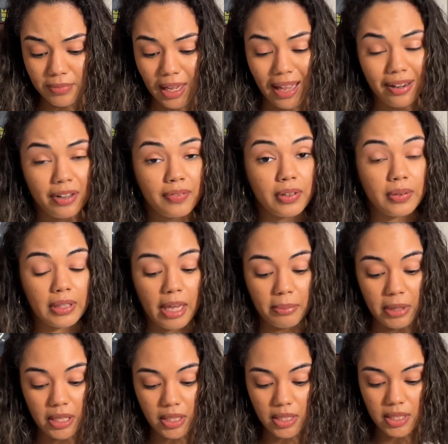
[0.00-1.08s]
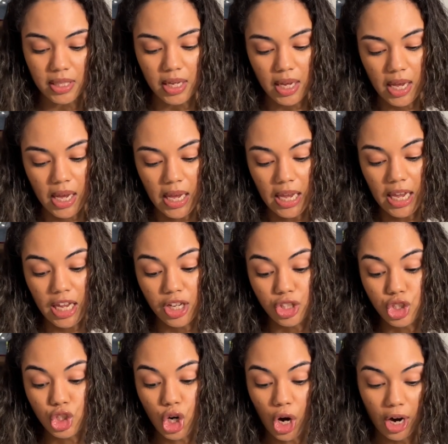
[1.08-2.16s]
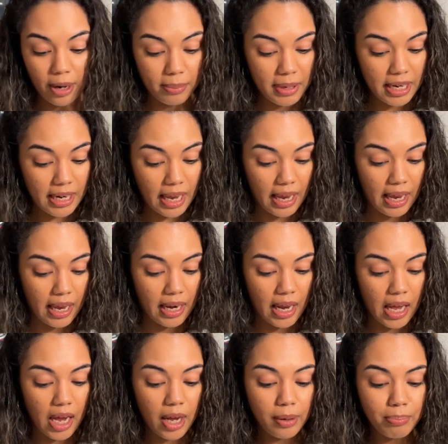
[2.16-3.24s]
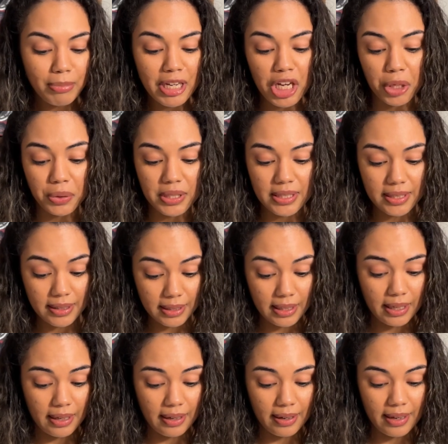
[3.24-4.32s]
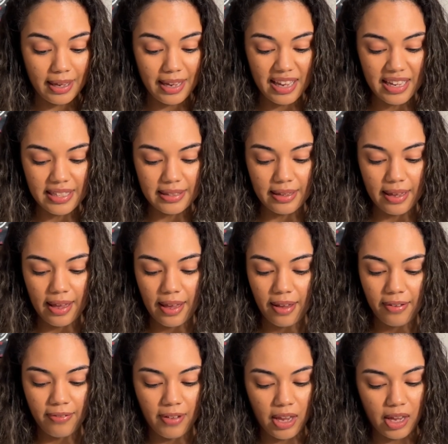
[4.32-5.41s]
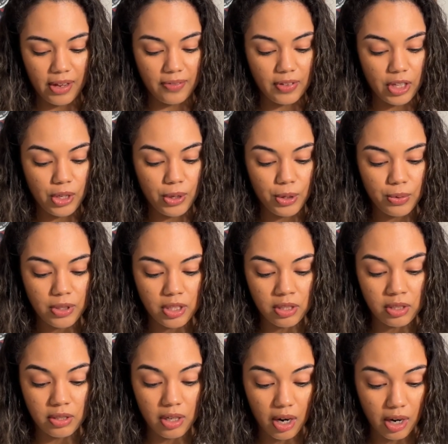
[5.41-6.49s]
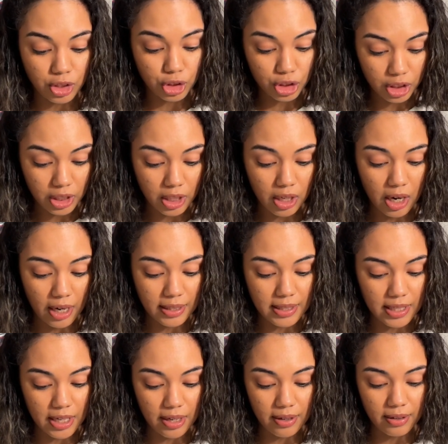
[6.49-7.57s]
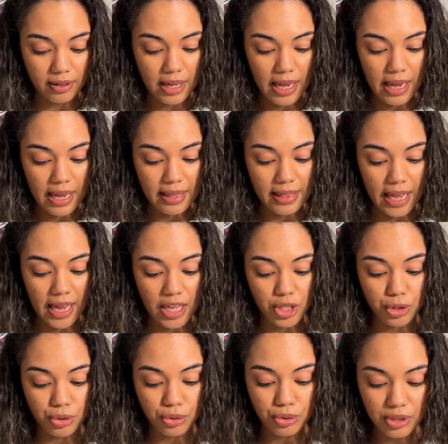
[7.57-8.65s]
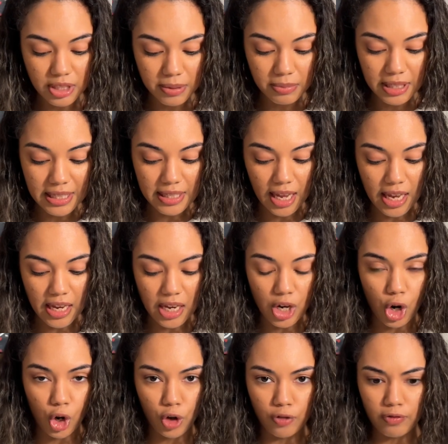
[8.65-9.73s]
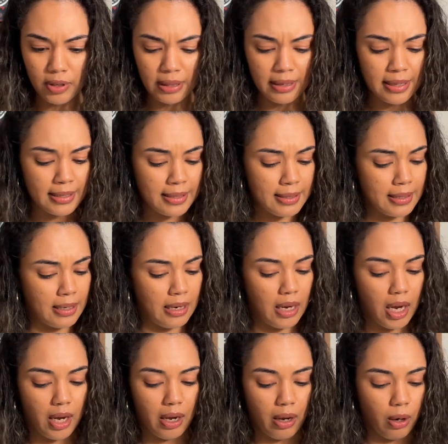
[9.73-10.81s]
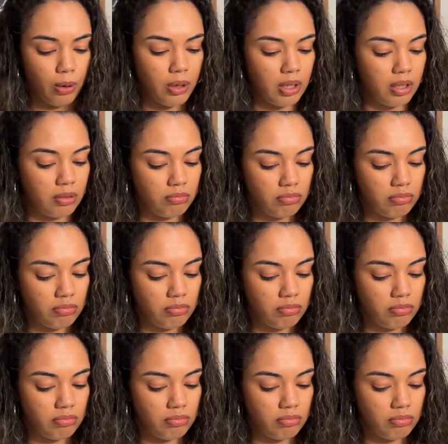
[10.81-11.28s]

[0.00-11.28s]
I don't even know what that means. He is charming, and unbeknownst to Lydia, he is the jefe of the newest drug cartel that has gruesomely taken over the city. Hold up.